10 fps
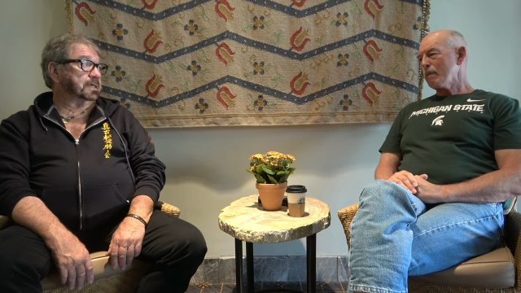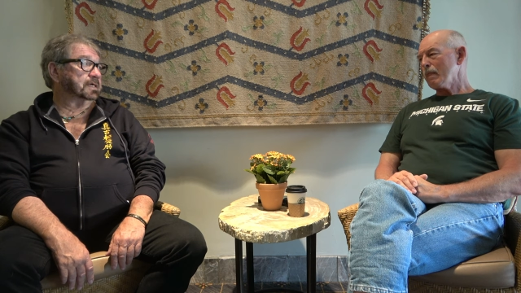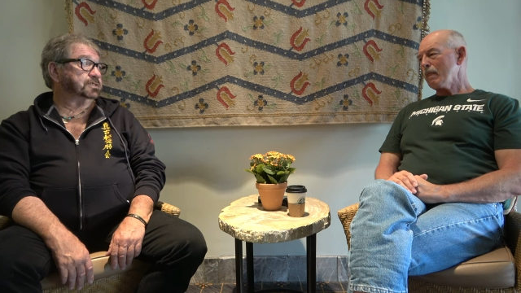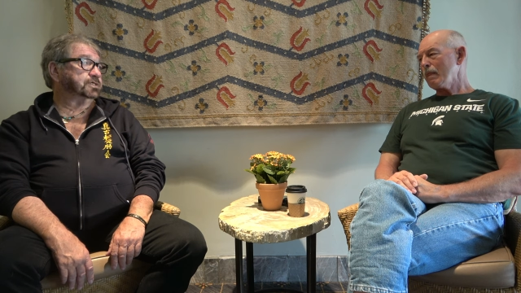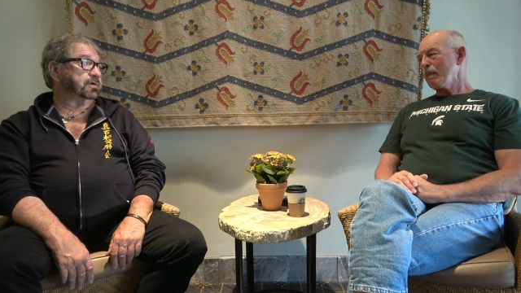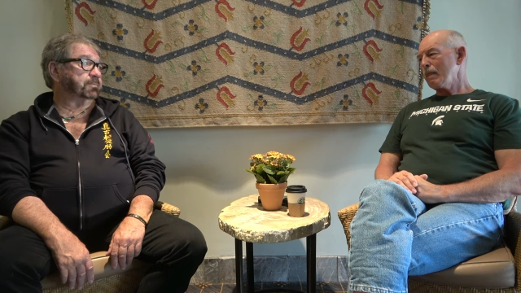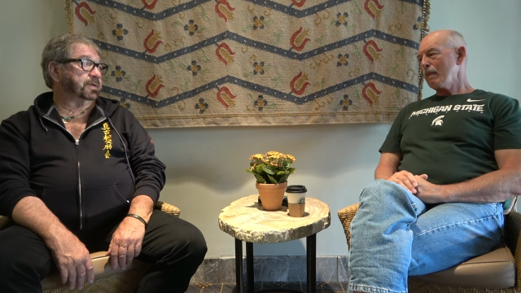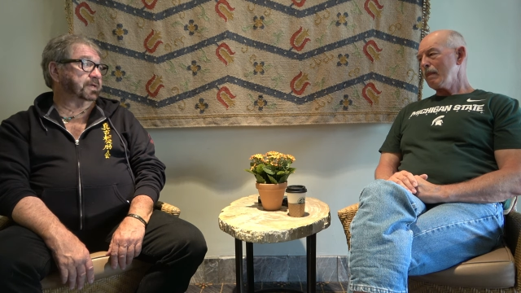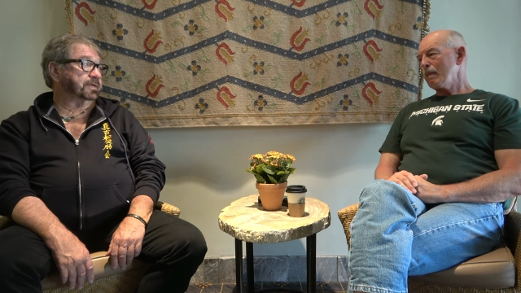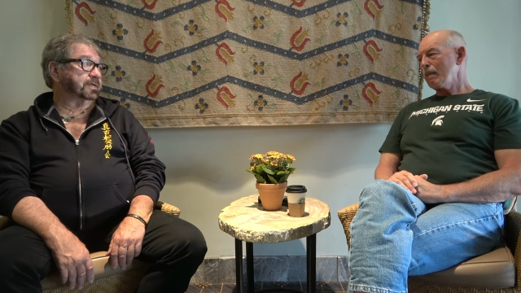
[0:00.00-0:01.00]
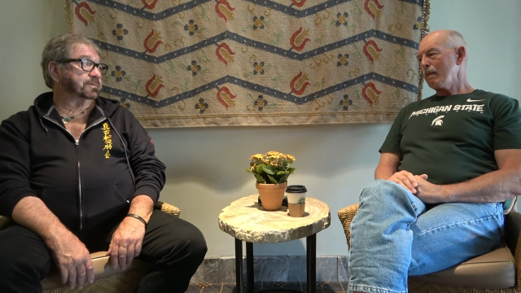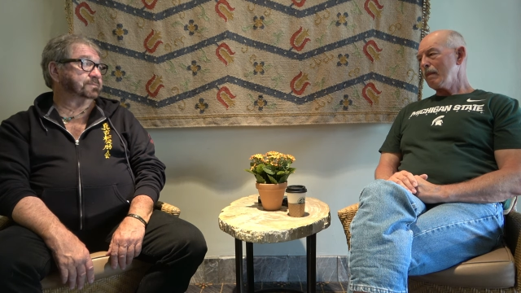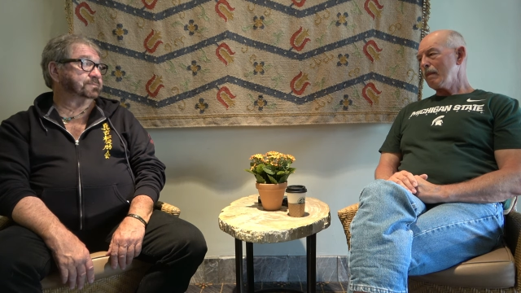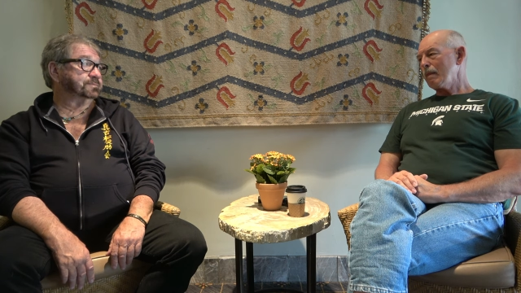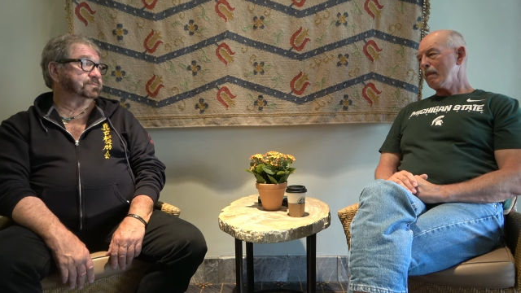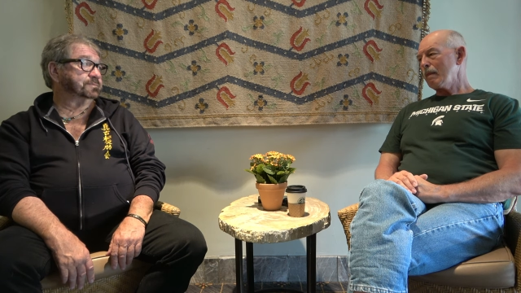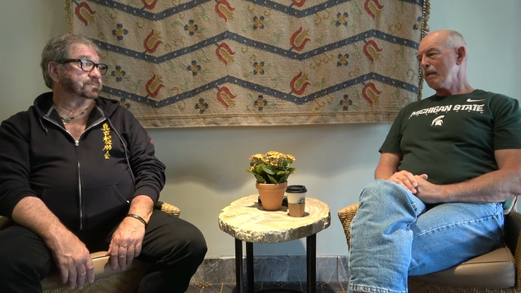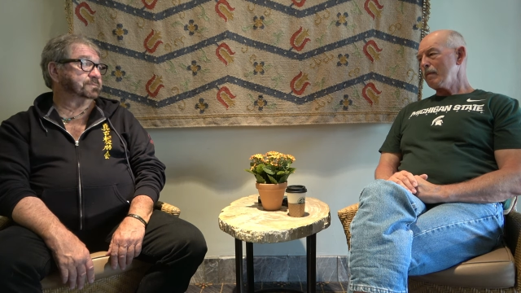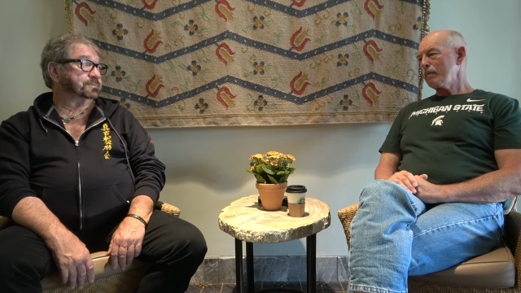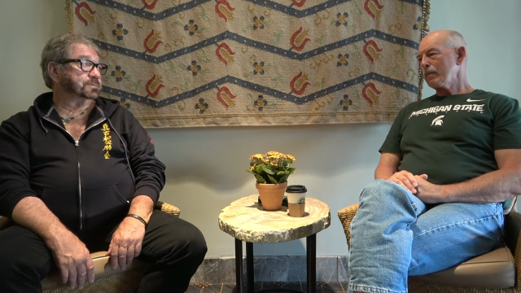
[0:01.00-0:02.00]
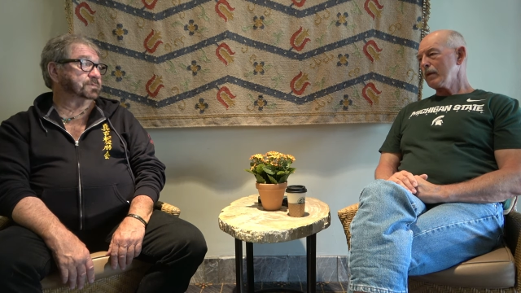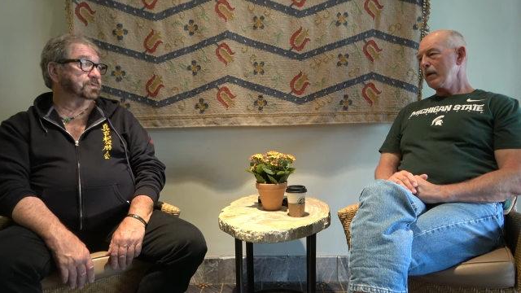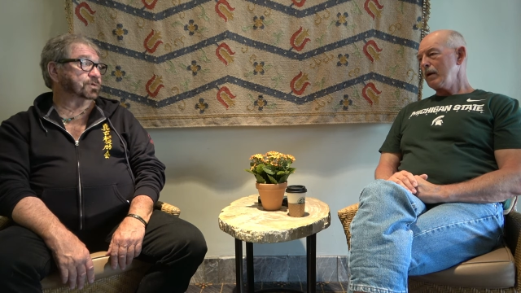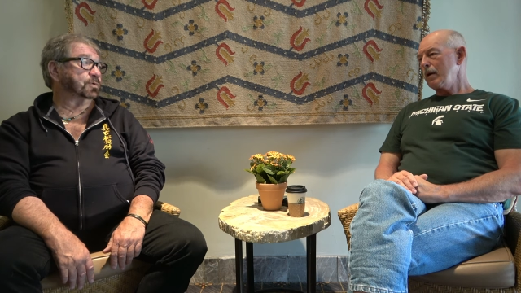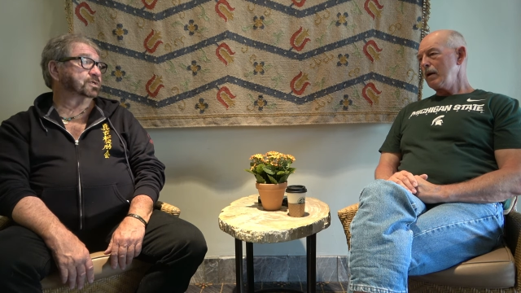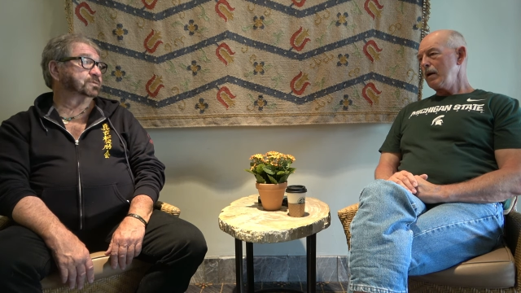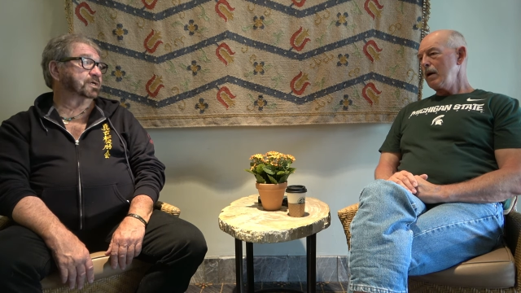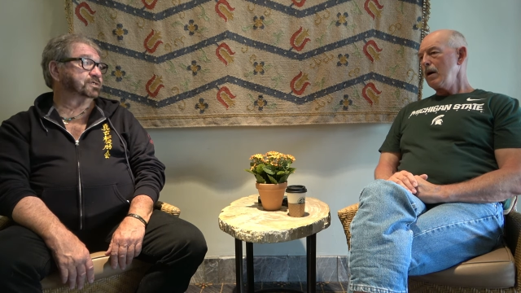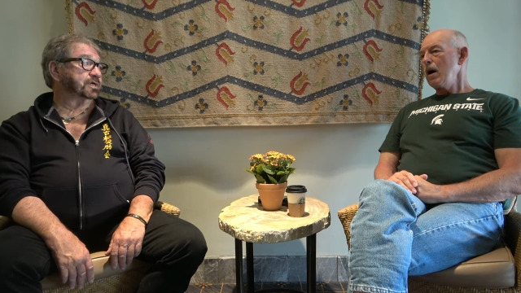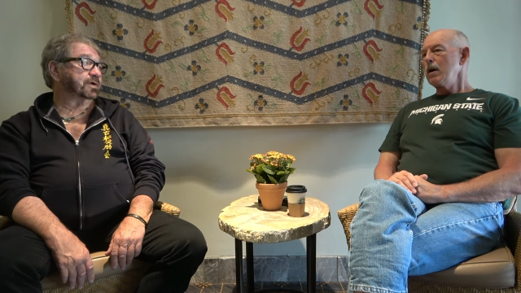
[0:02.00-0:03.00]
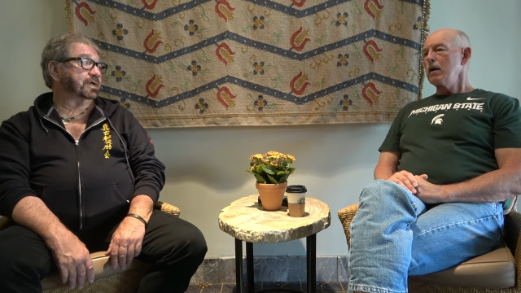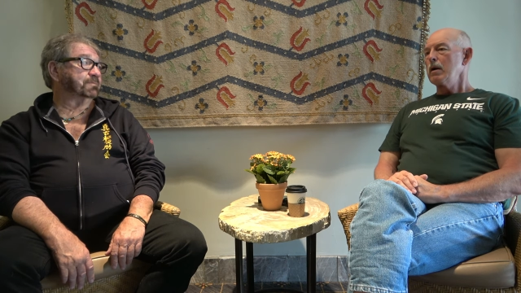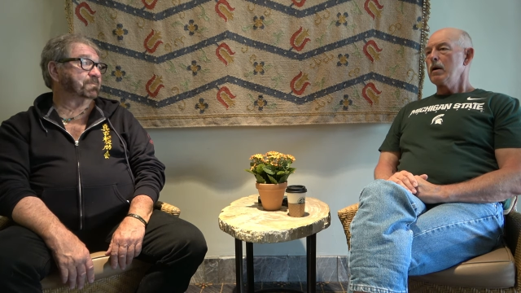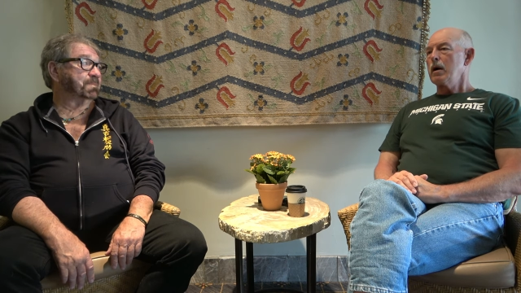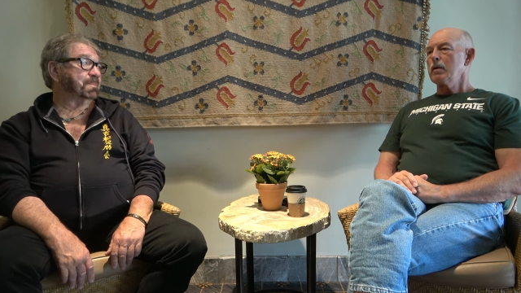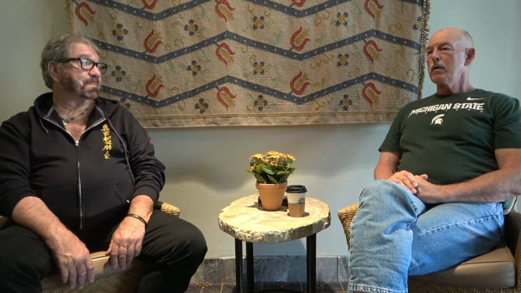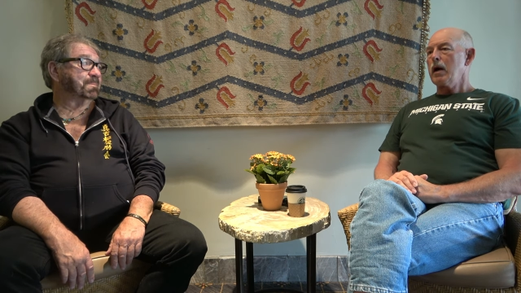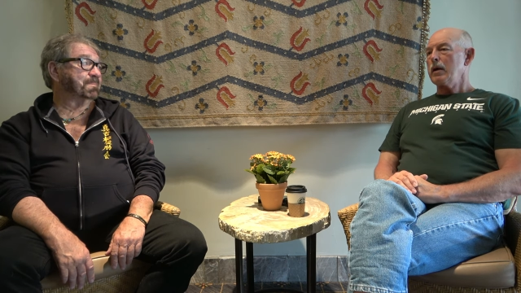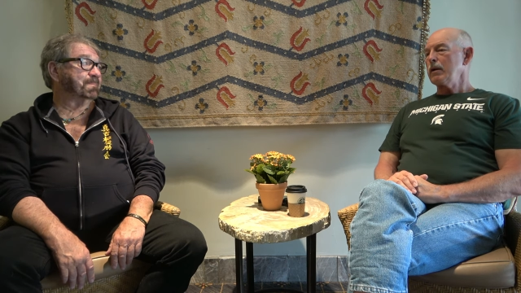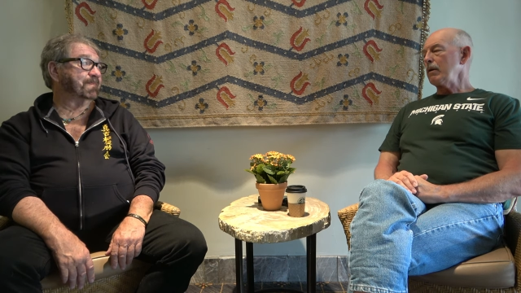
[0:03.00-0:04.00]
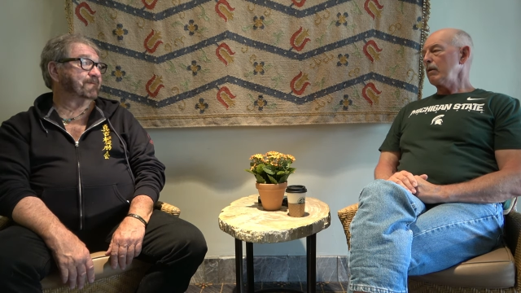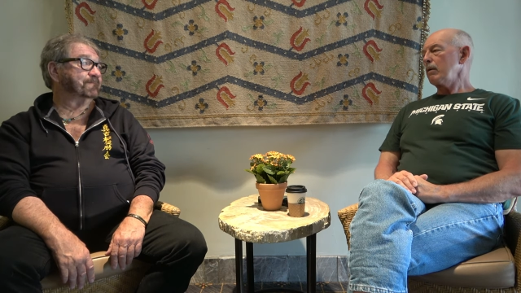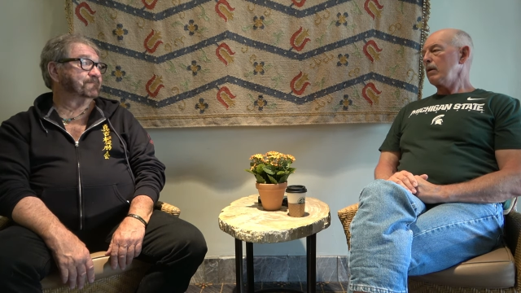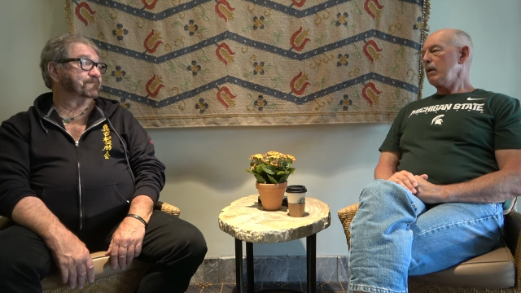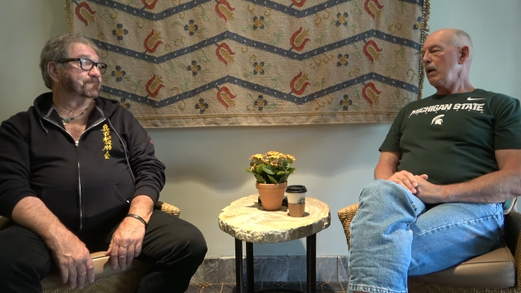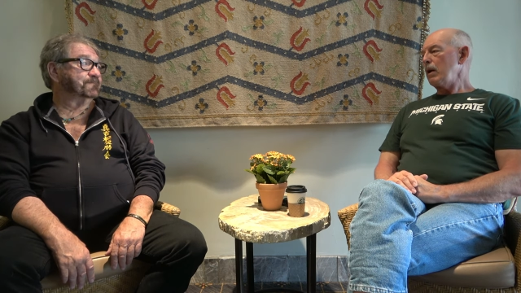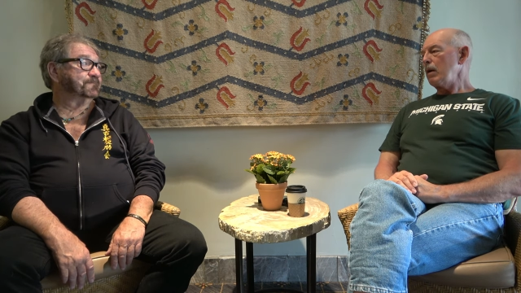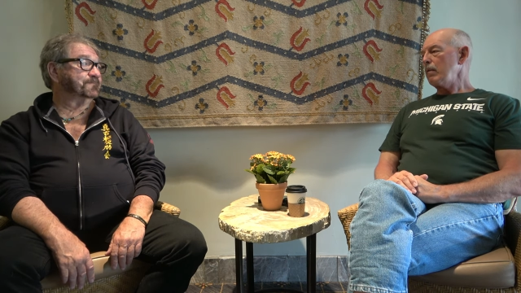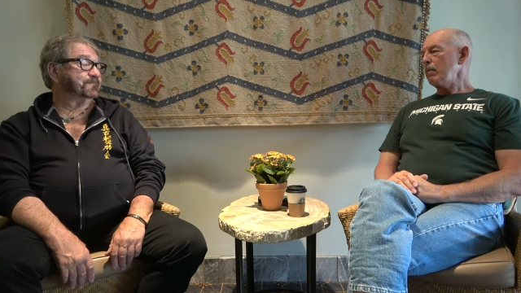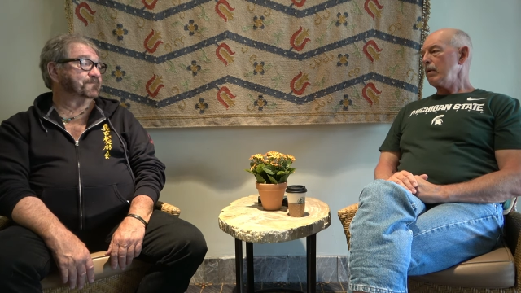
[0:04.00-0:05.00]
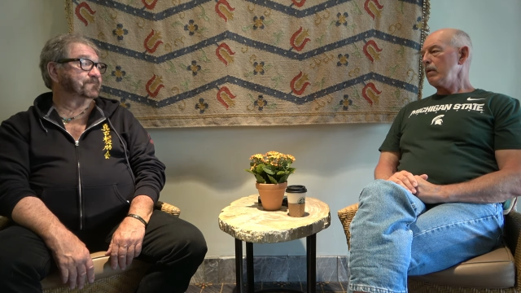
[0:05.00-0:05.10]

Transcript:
Speaker 1: Uh, Jerry Pennington. Do you know much about Jerry? I don't. Um,